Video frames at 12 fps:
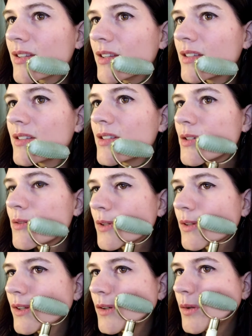into the
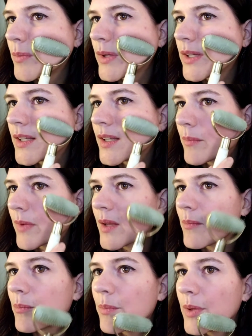tissue a little bit. It
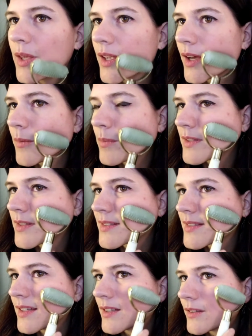might pink up the
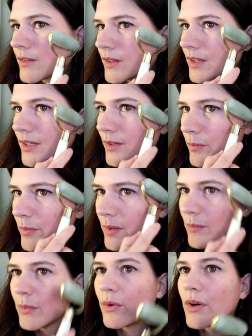skin a little
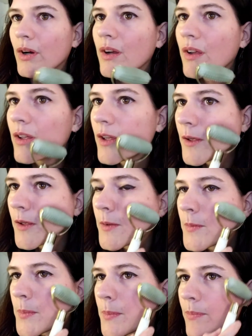bit more
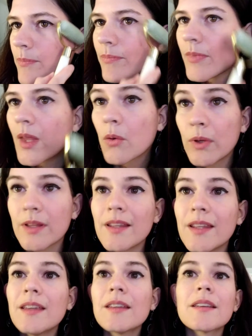
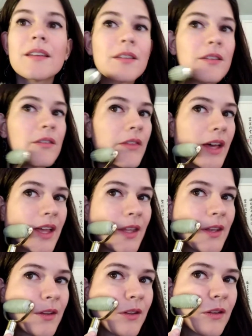quickly
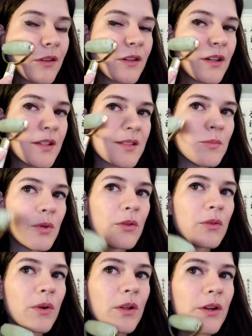than a
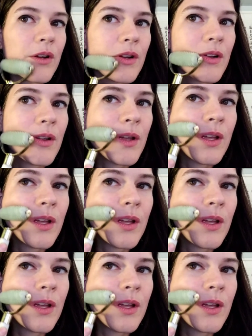smooth roller.